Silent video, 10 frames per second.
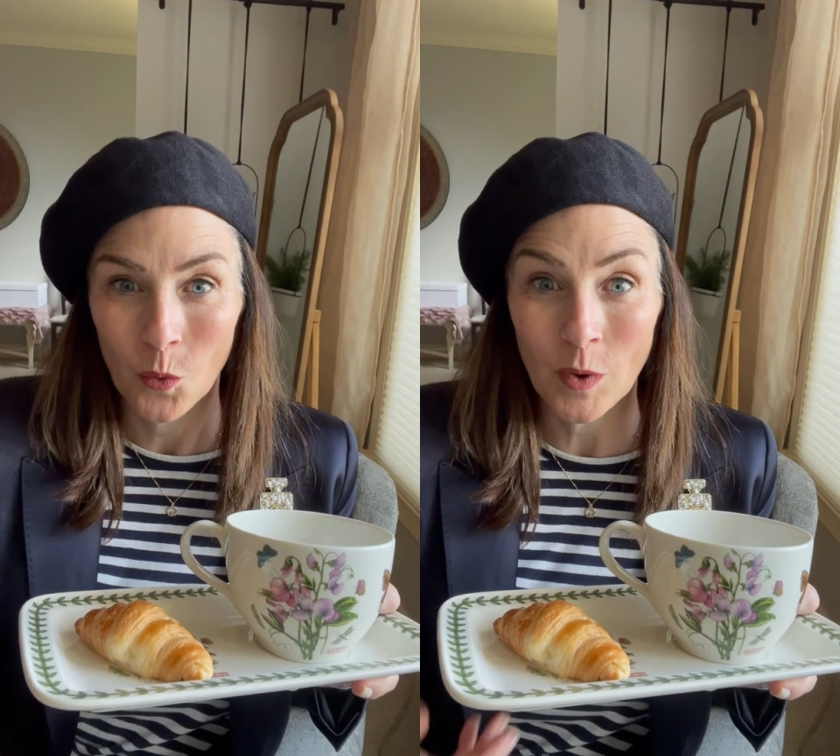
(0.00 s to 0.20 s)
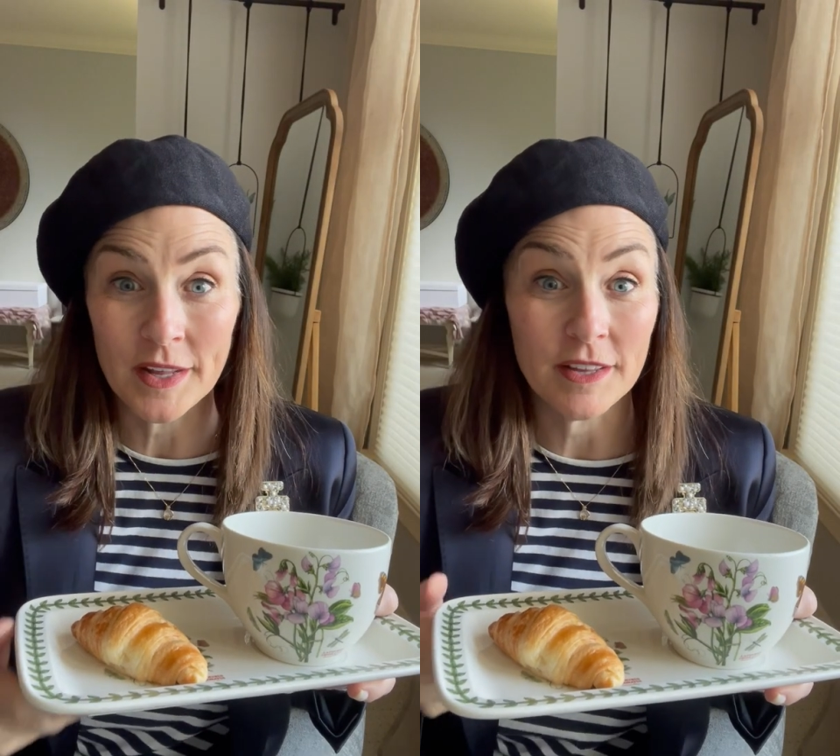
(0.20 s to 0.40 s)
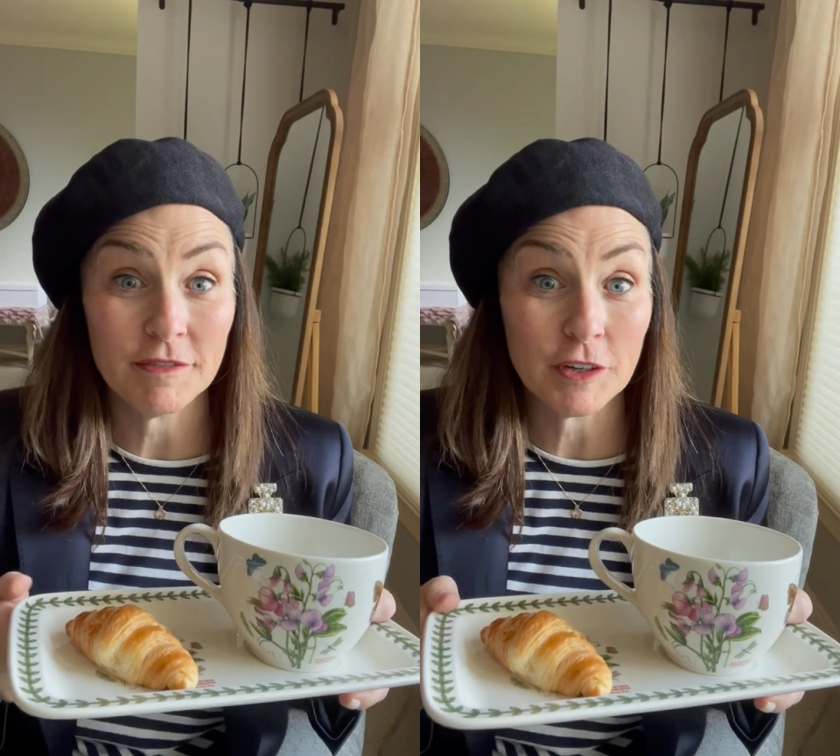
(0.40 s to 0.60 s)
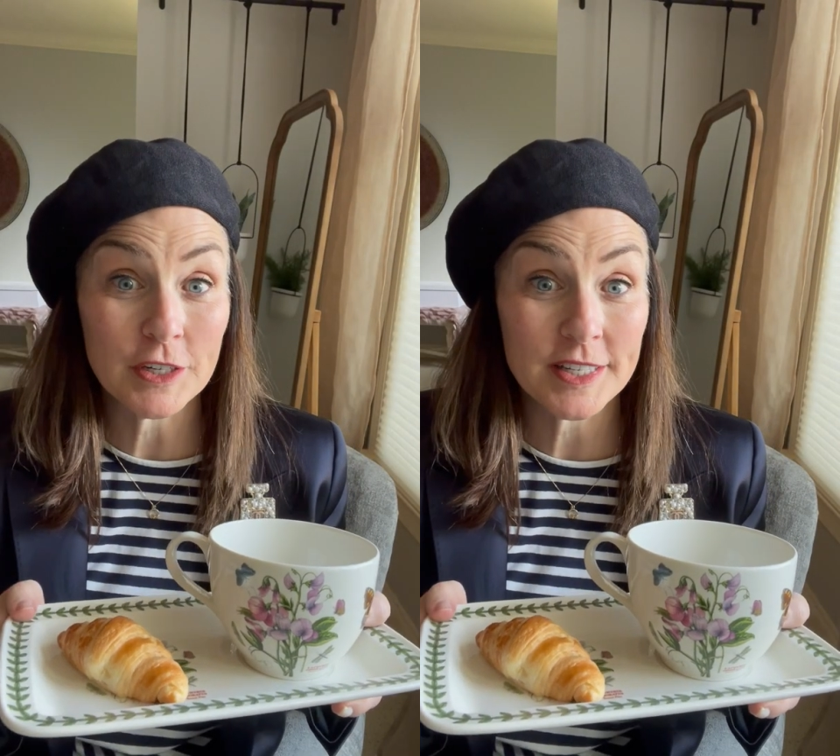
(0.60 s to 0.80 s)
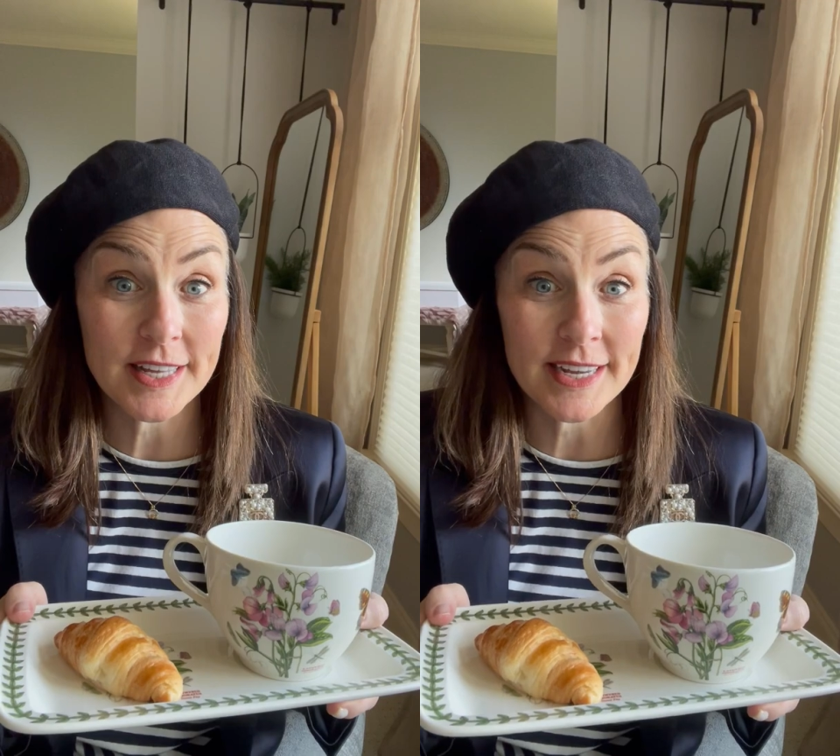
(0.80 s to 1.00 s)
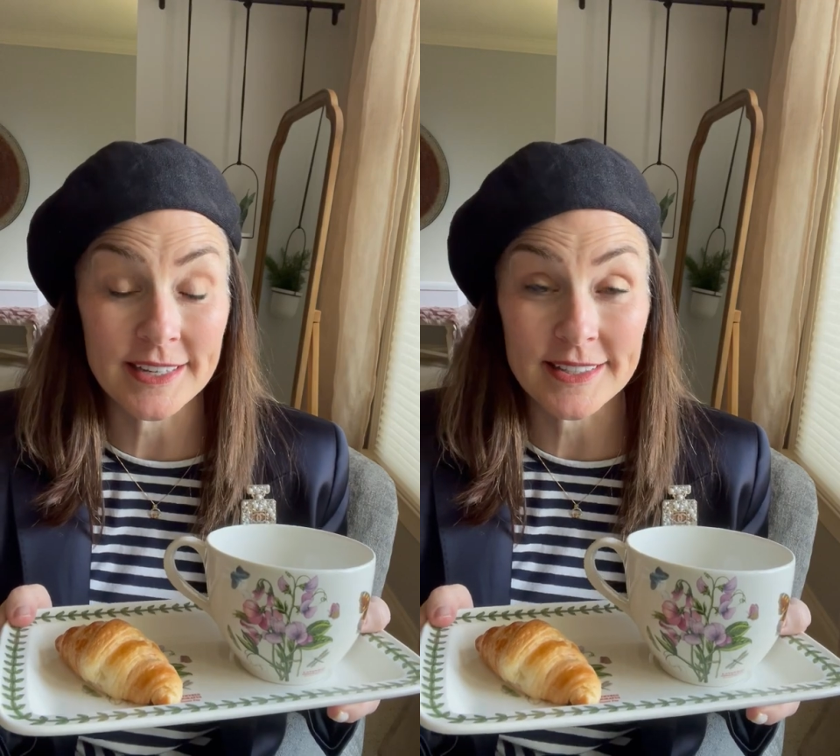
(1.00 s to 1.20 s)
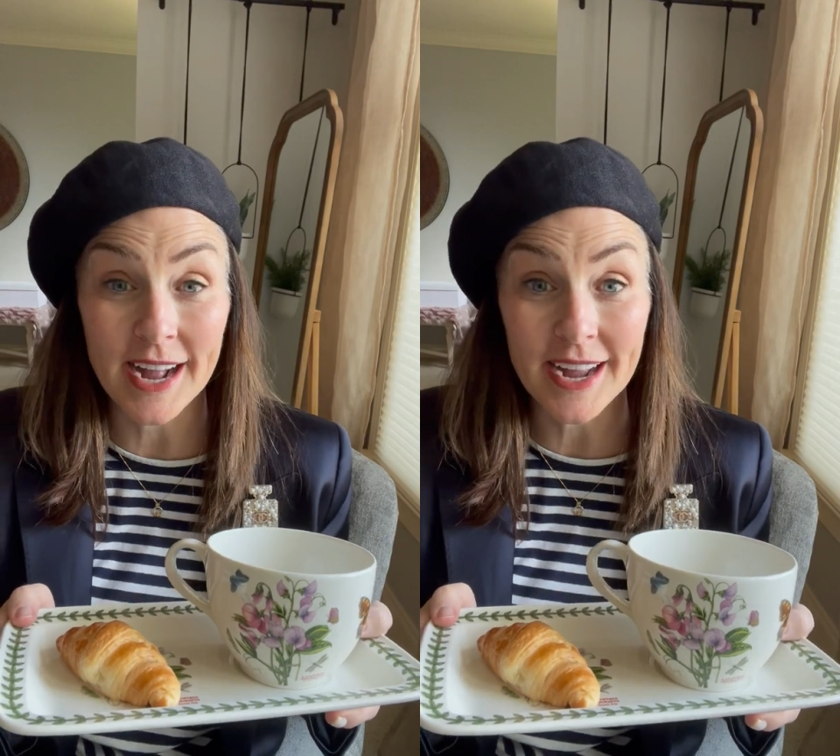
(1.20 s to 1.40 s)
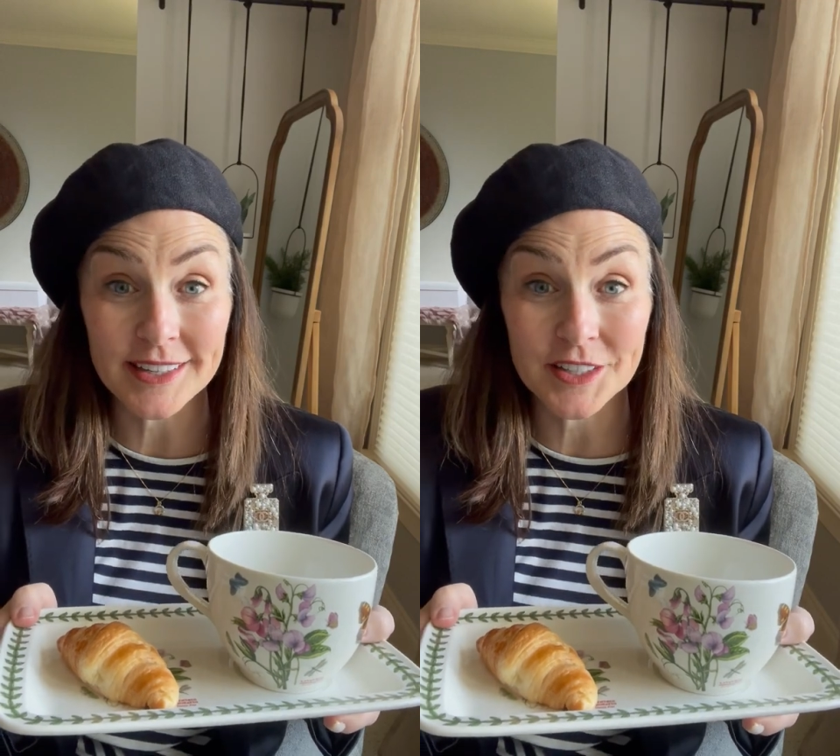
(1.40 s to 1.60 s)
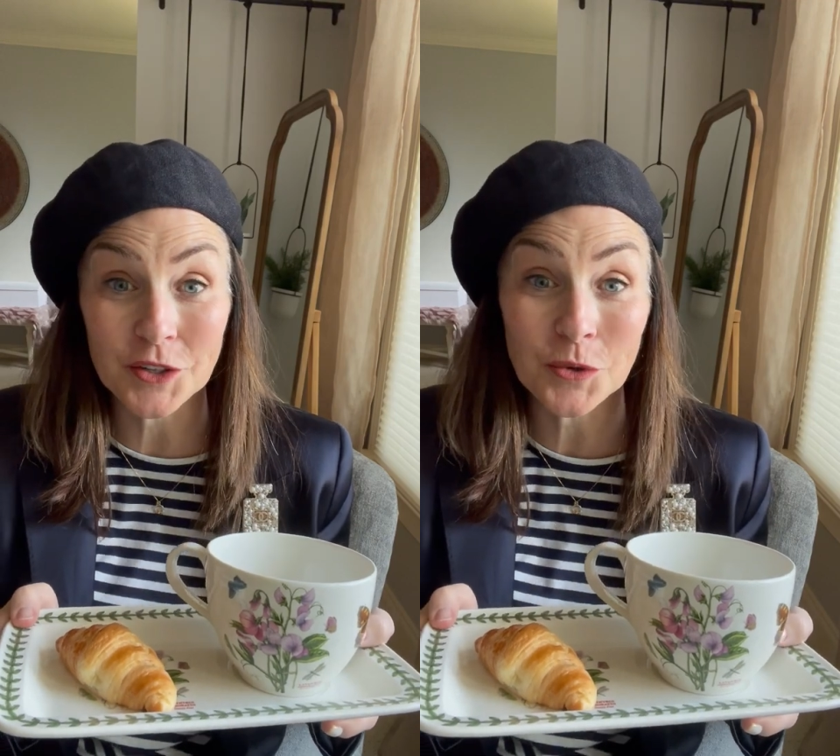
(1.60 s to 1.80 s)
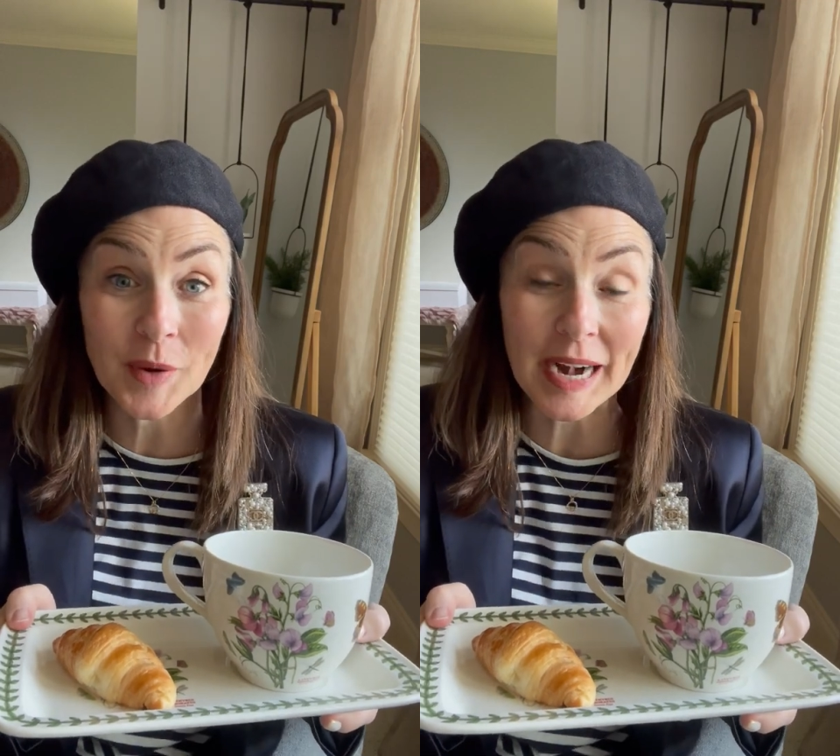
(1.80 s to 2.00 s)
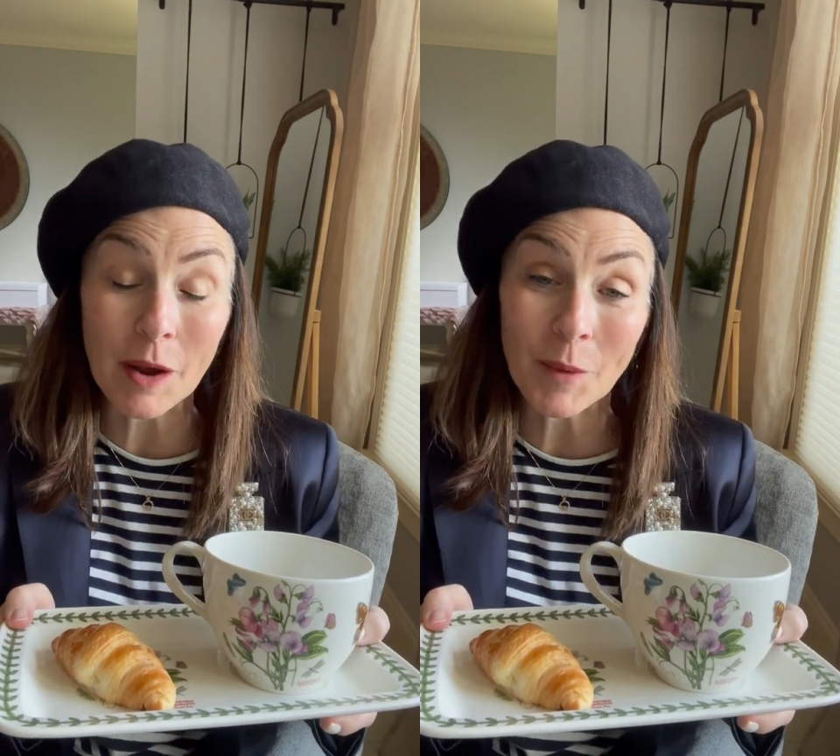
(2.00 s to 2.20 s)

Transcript: One of the first things I do when I